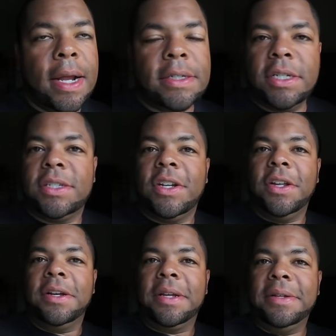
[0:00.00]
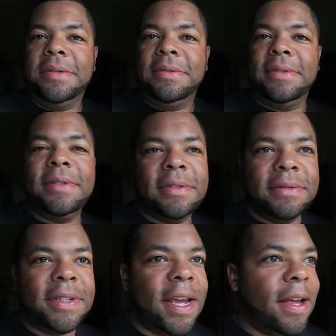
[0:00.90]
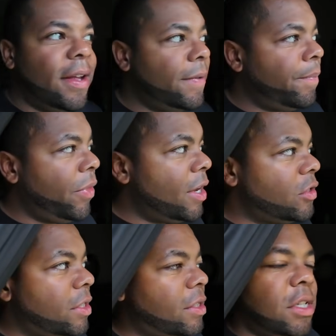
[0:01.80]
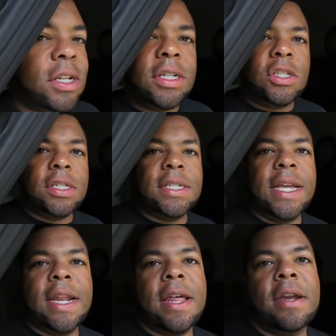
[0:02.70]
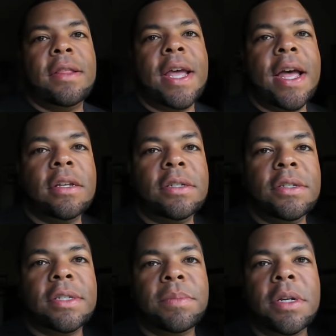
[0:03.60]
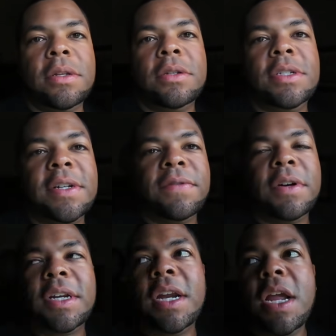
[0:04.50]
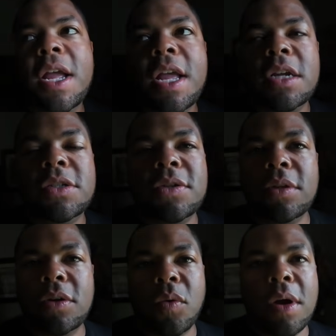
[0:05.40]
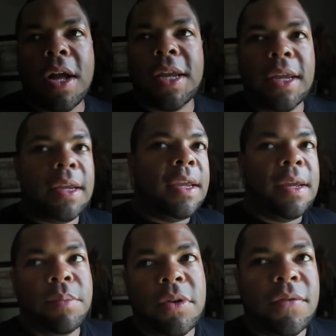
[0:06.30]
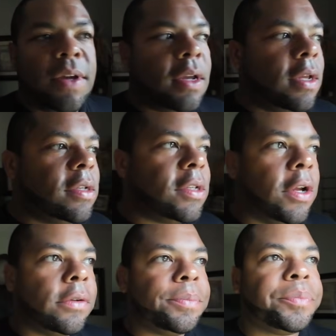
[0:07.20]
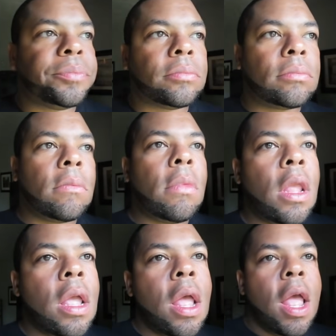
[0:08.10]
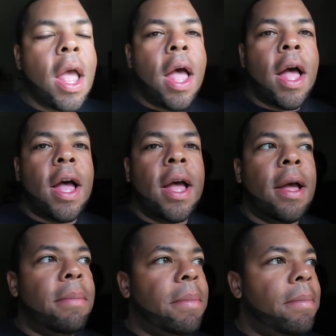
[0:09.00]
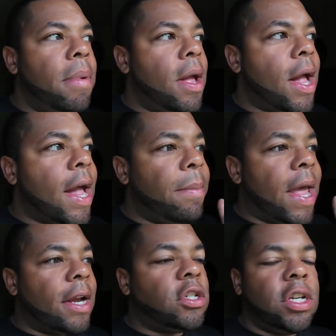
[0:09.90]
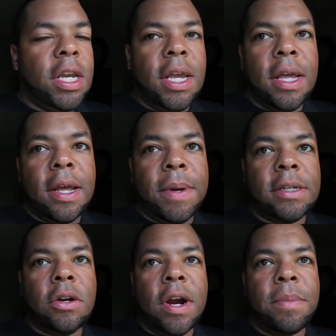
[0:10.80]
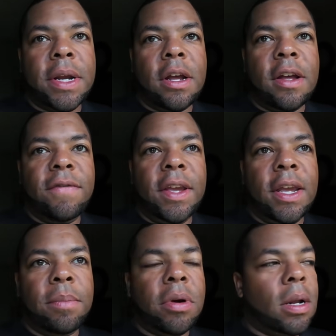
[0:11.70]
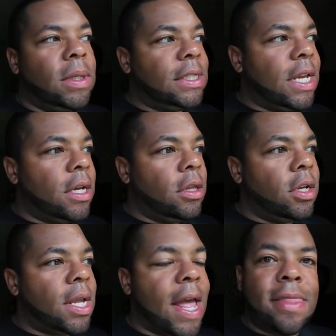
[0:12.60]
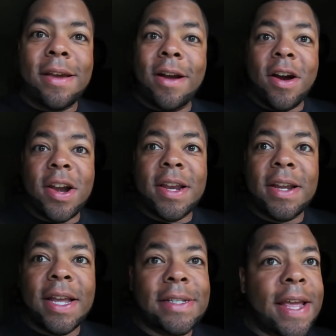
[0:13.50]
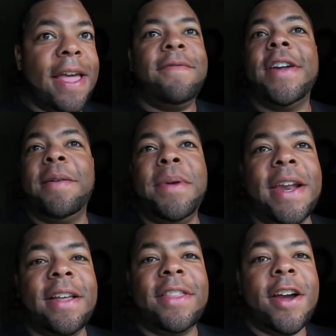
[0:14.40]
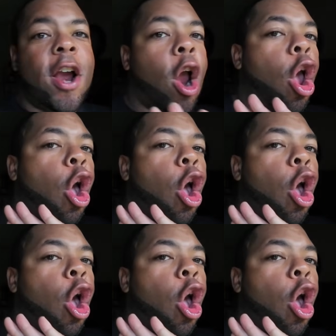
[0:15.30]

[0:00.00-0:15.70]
just to look. Yeah. Just to look, just to get out of the house, do something a little different, do a little walking, get moving. So, um, I'm actually about to grab my coffee and probably take a look at the garden because I have not been out there